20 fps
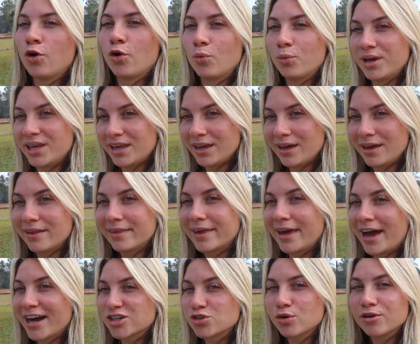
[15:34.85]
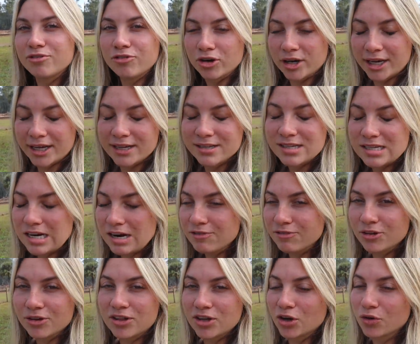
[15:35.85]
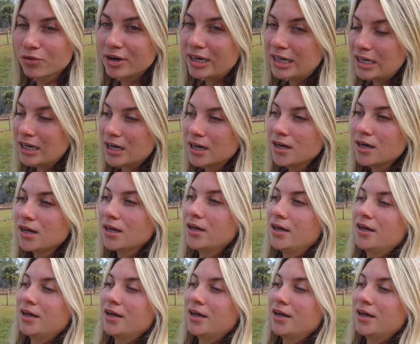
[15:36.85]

we get the actual footing and stuff for the arena.